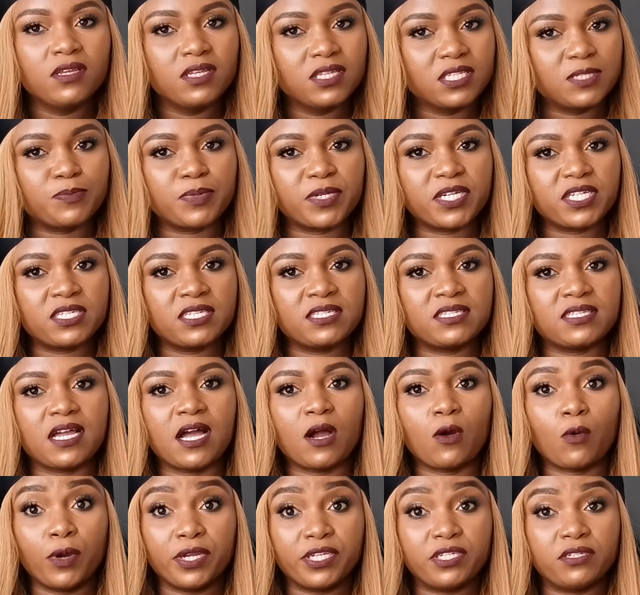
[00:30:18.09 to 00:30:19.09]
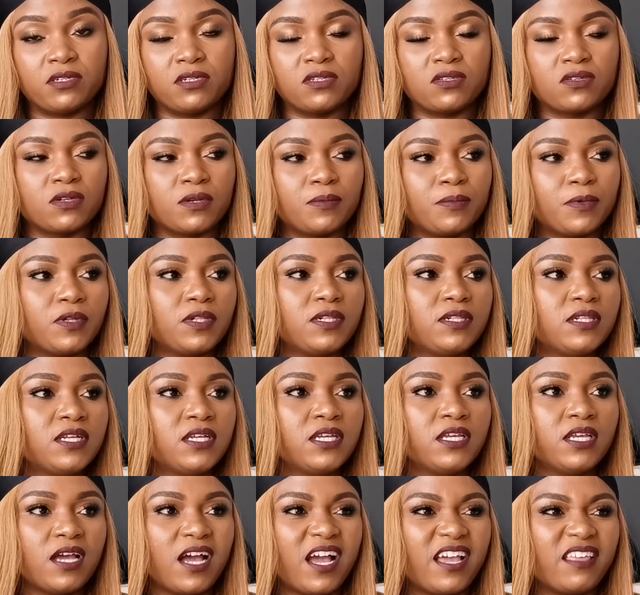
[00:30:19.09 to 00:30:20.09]
His prices are quite reasonable.
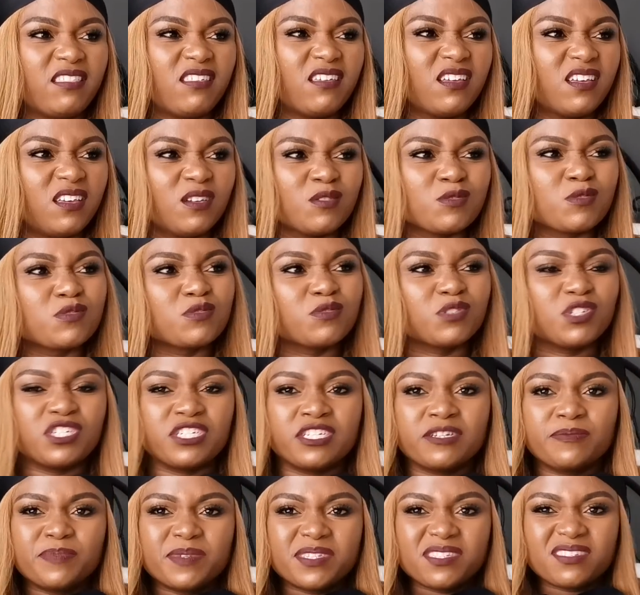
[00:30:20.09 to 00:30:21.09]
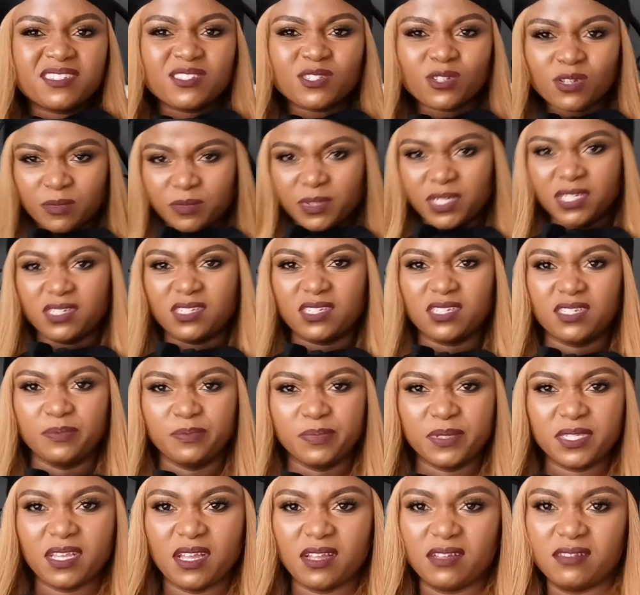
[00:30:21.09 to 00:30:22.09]
I think he also ships. He told me he
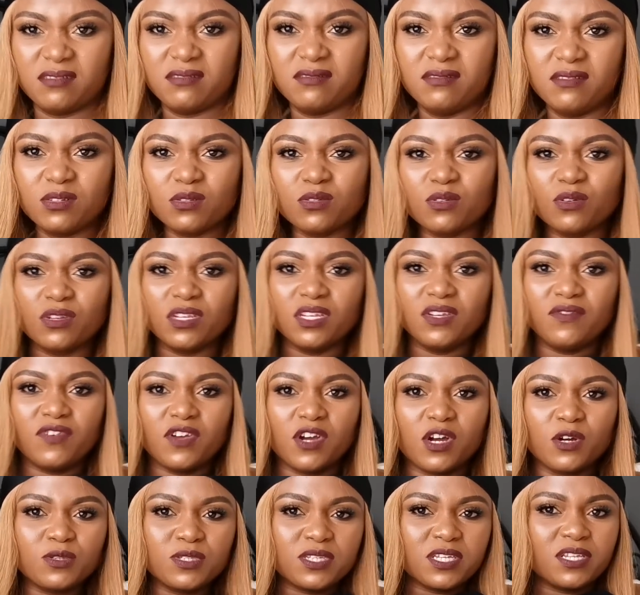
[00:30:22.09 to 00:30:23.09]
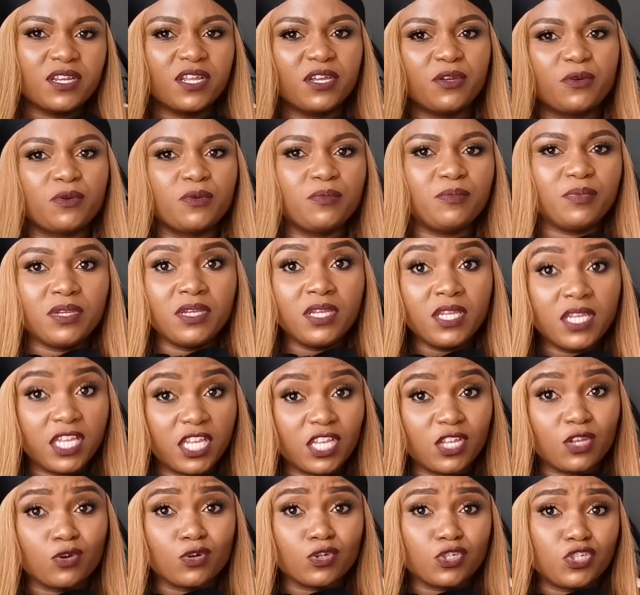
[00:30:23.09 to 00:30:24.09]
ships, yeah. So if you're outside Nairobi,
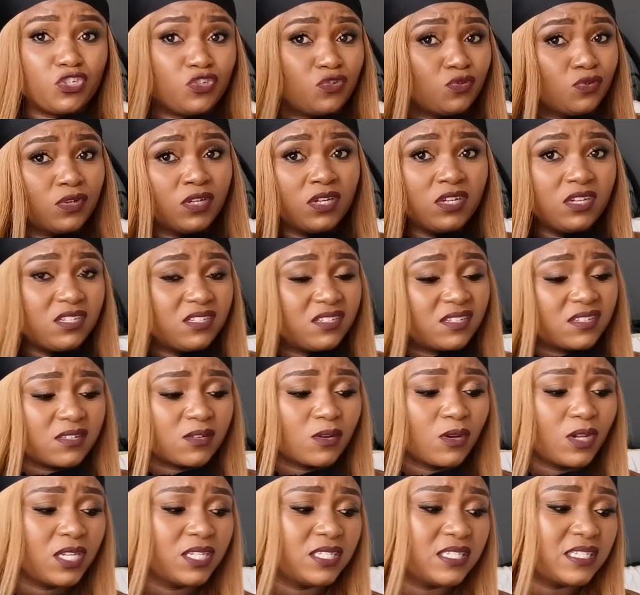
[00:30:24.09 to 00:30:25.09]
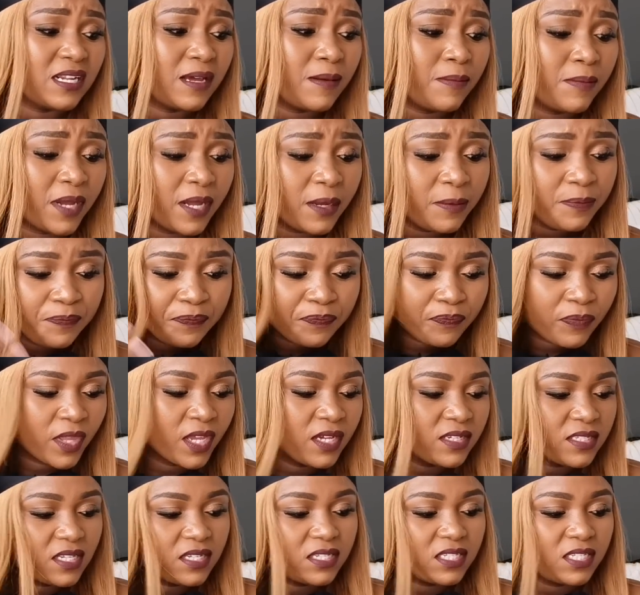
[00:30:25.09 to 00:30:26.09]
he got you. Just call his number,
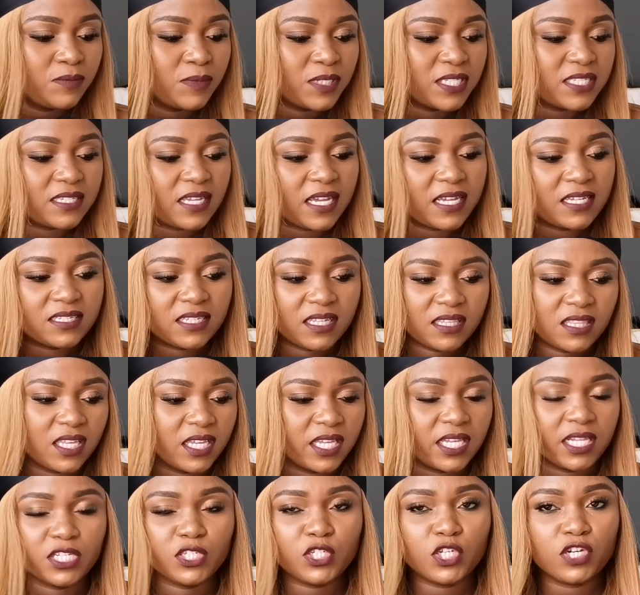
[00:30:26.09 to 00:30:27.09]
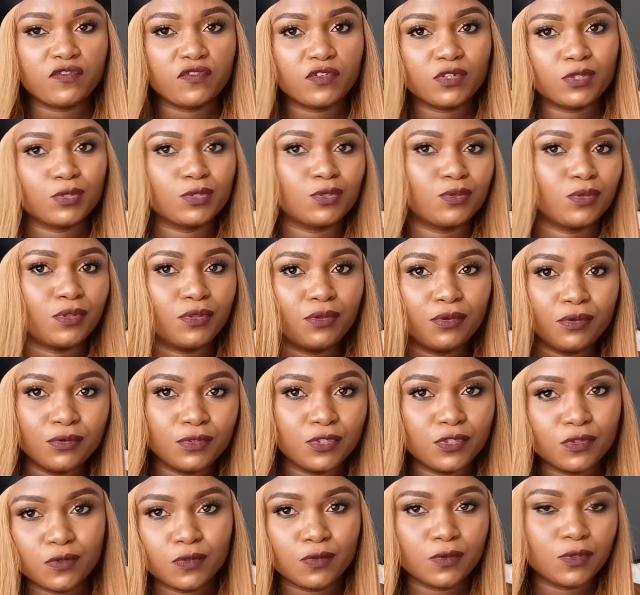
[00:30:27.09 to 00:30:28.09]
send him his size. I think he'll share photos with you.
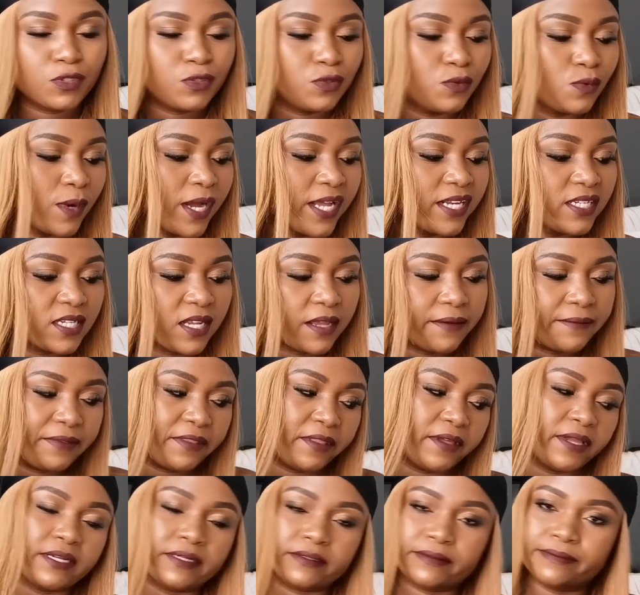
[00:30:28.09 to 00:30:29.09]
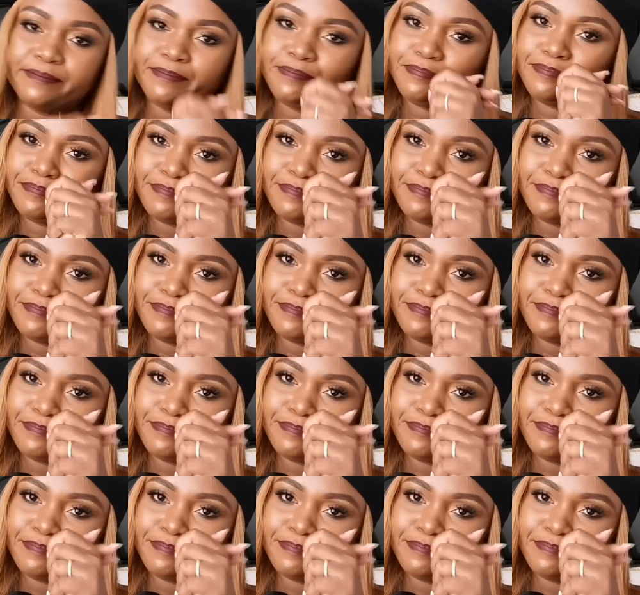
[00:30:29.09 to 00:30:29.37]
You choose what you want, and then